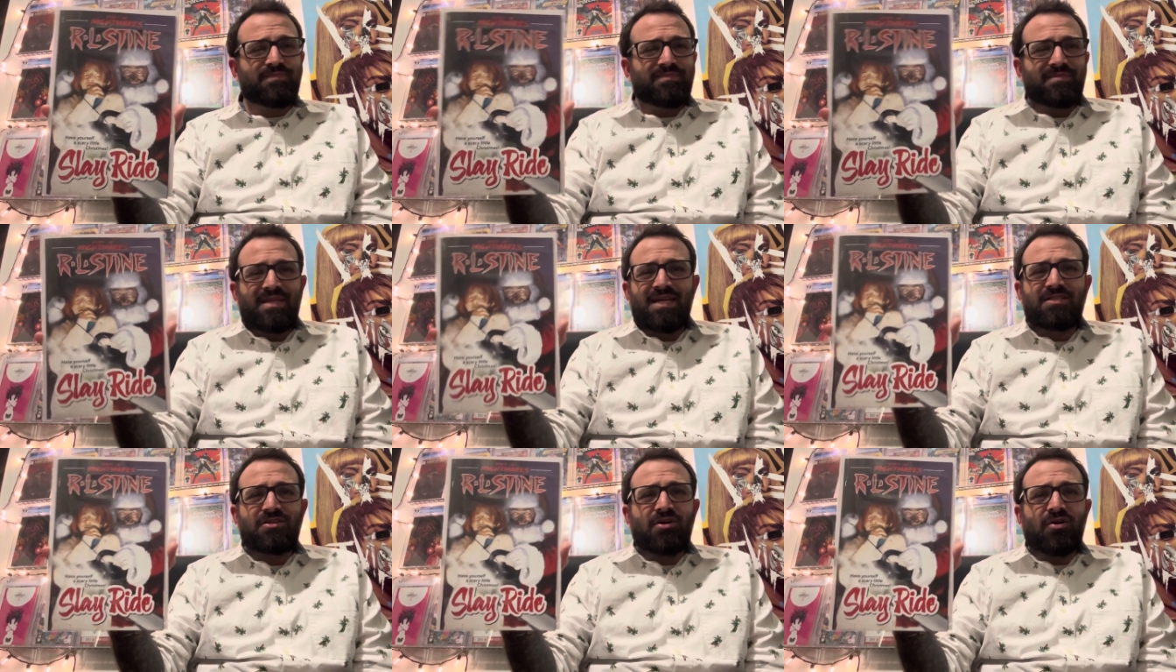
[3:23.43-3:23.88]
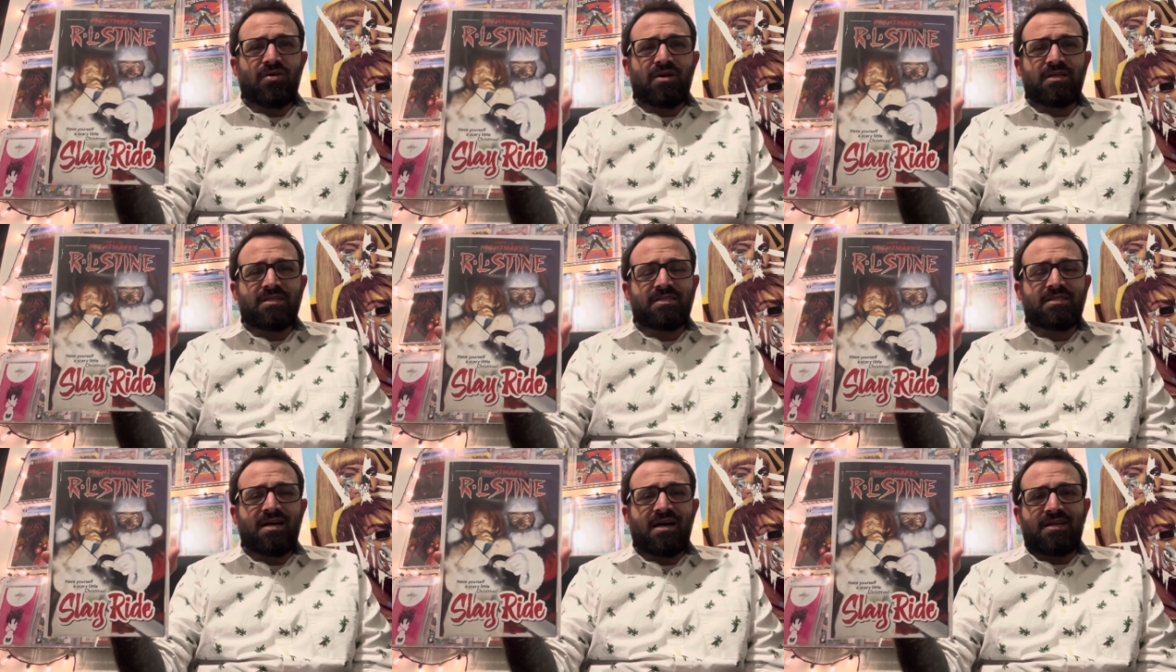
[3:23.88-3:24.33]
It's R.L.
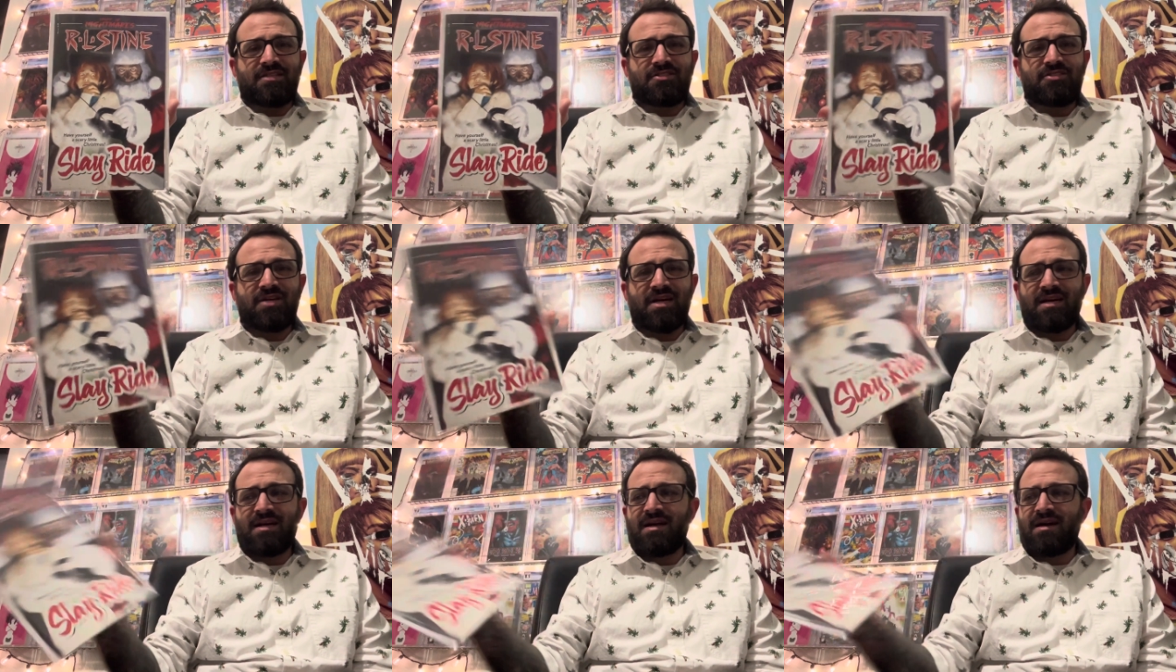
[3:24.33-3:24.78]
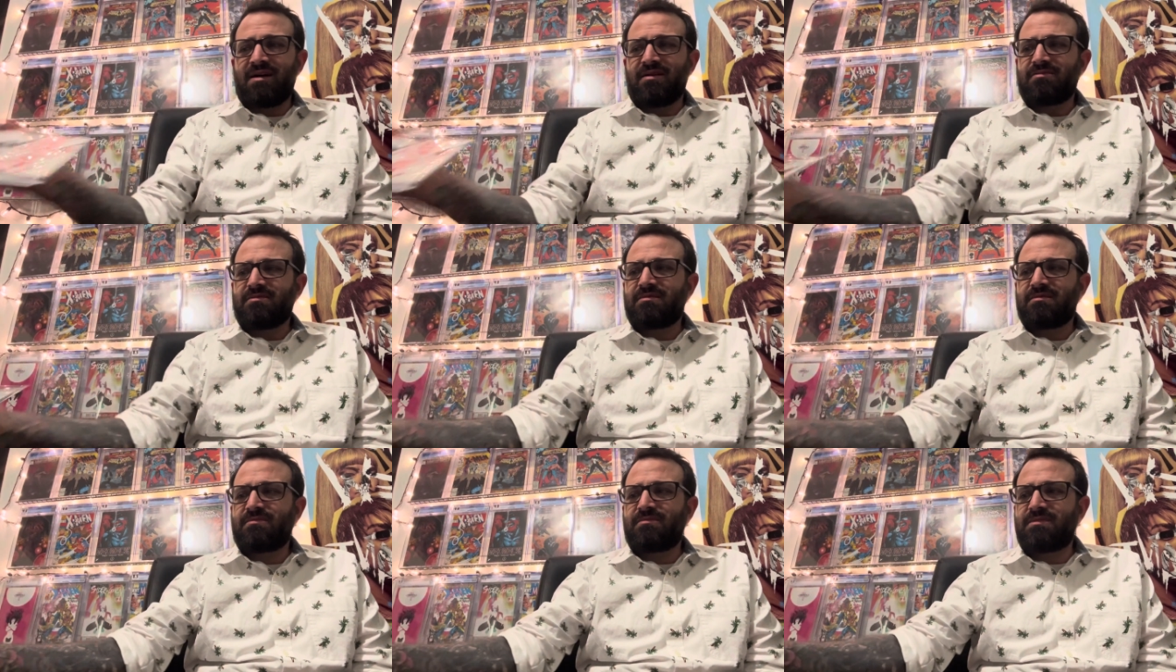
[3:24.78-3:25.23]
Stine. Check it out.
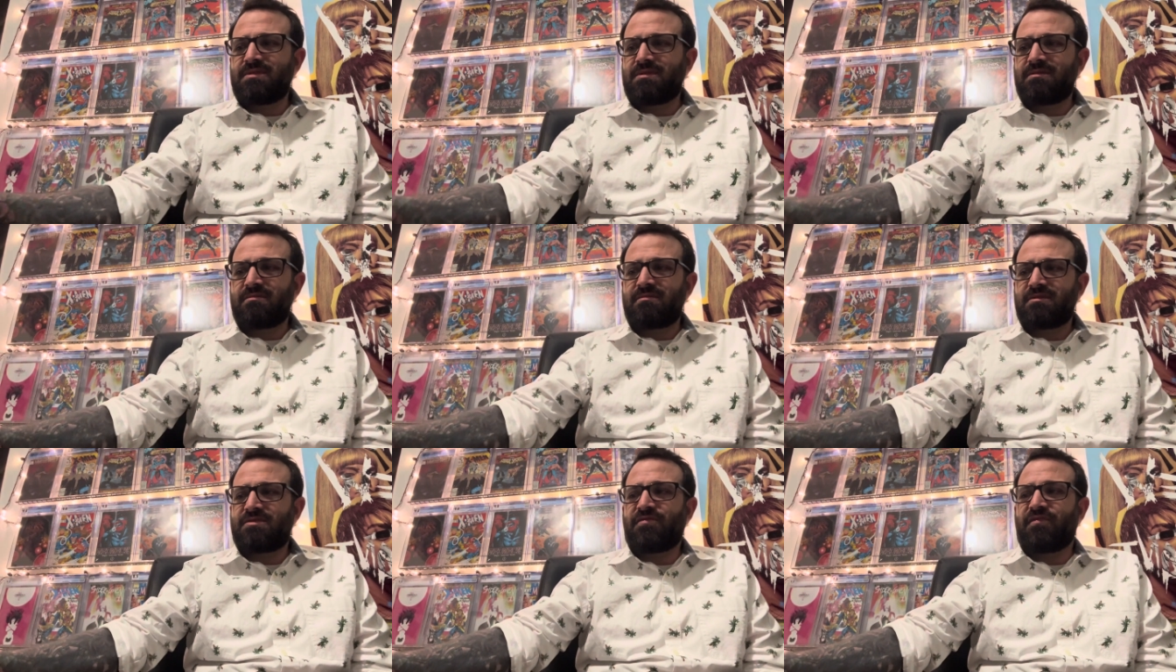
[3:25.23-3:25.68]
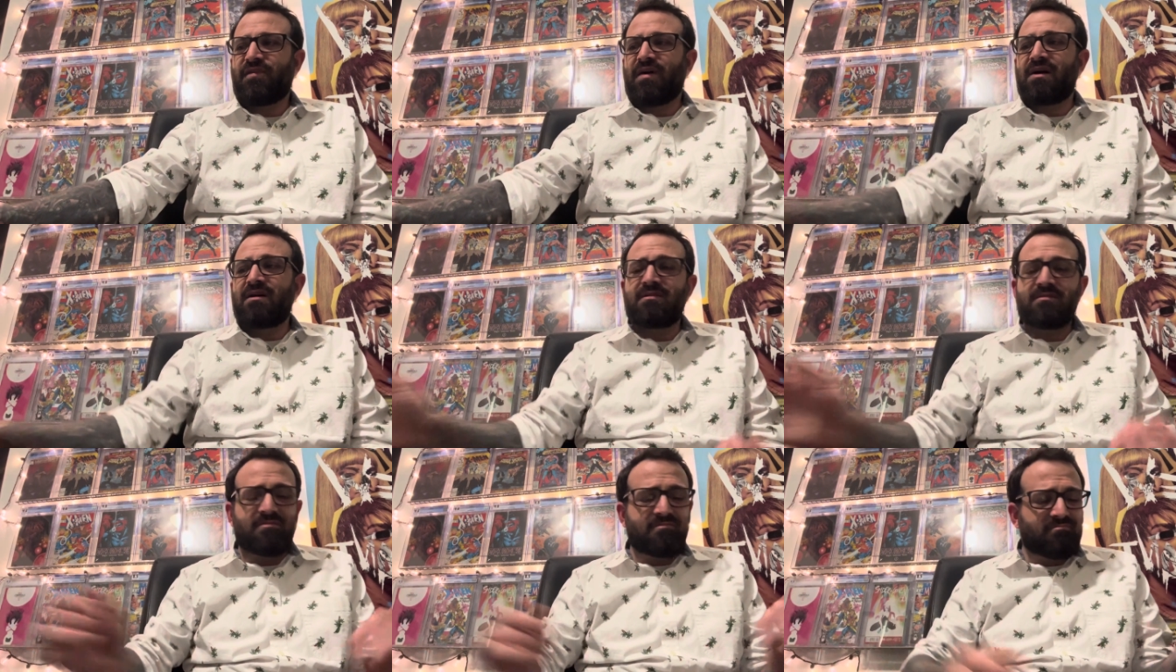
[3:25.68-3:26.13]
It's
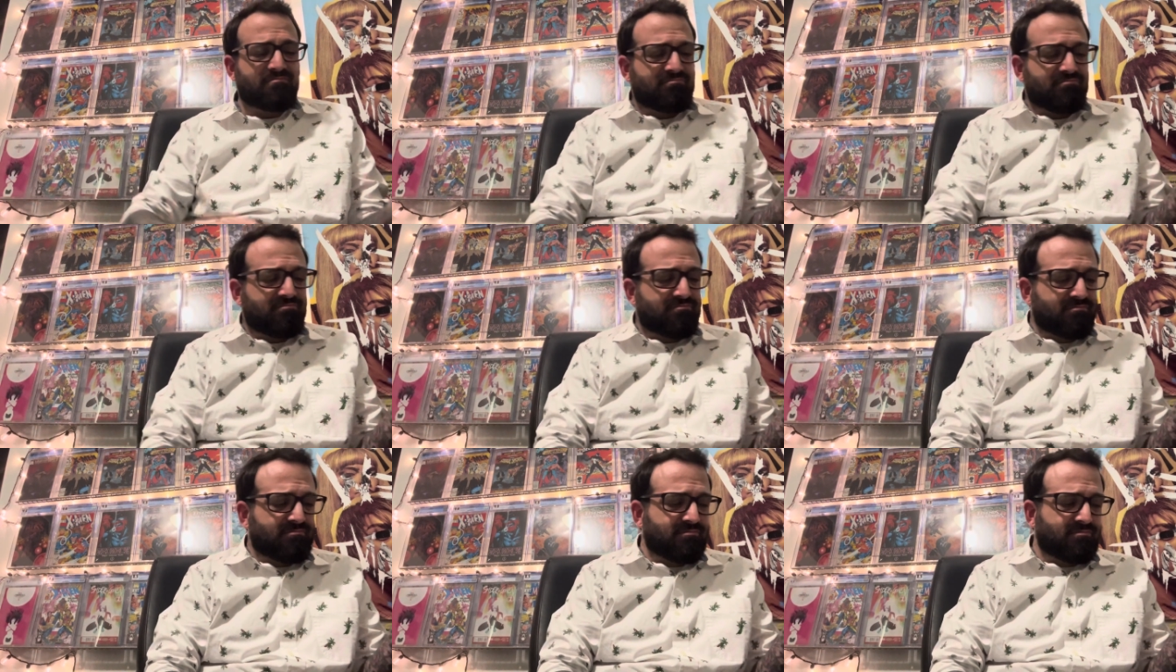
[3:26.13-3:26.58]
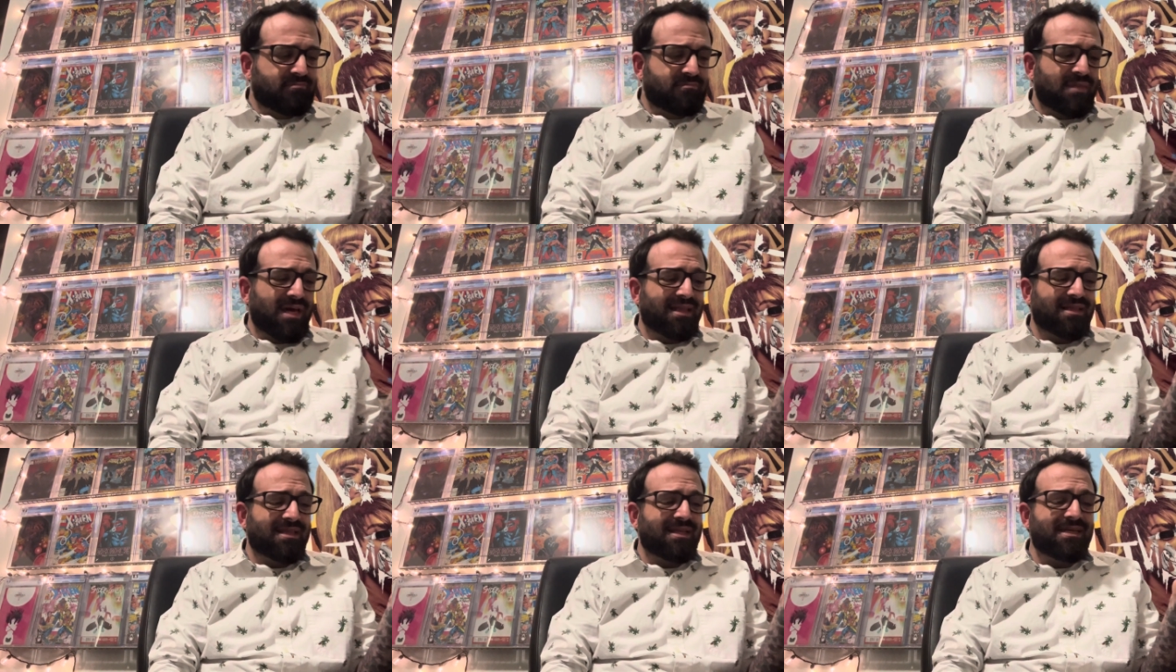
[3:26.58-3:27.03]
fun,
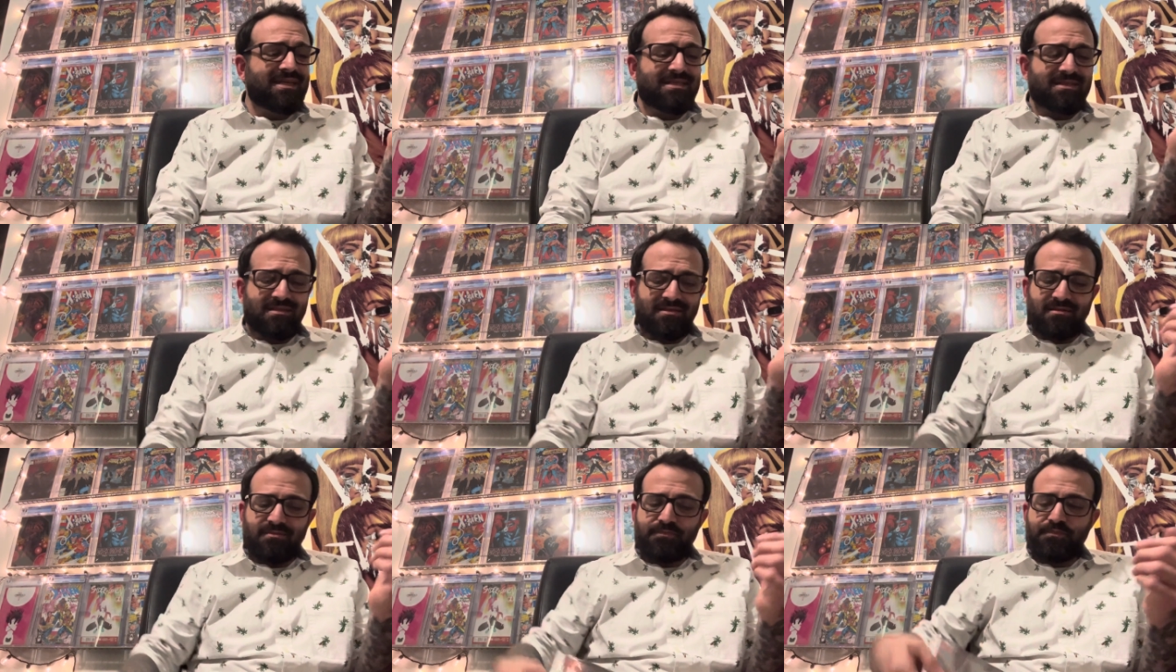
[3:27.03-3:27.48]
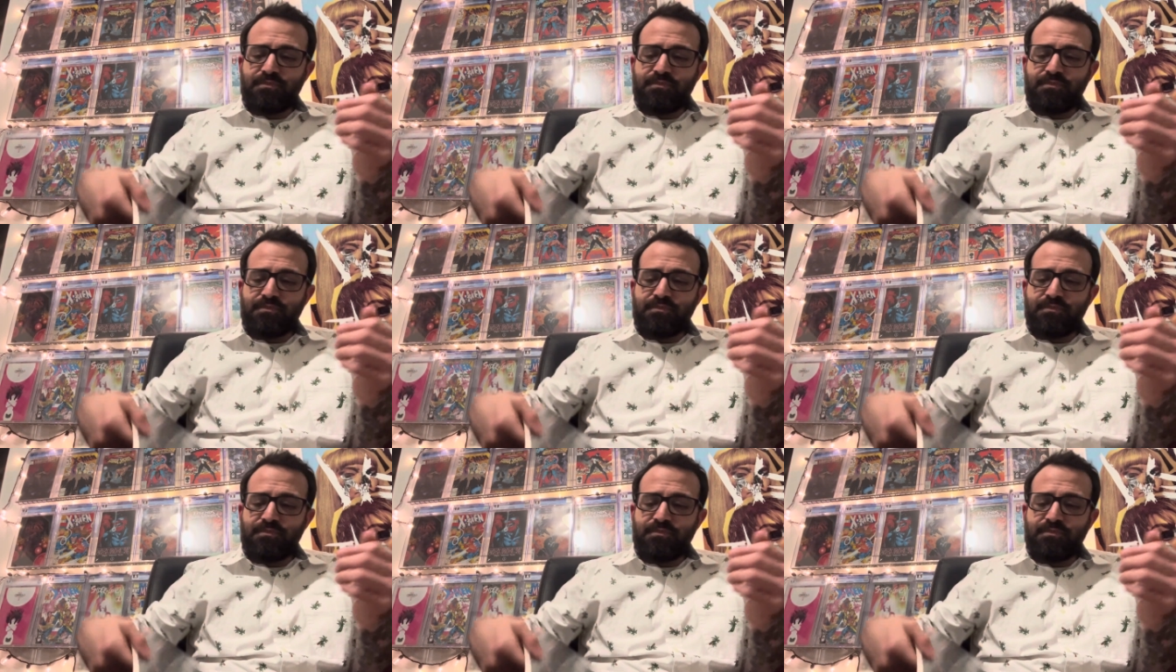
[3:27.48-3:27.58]
at least.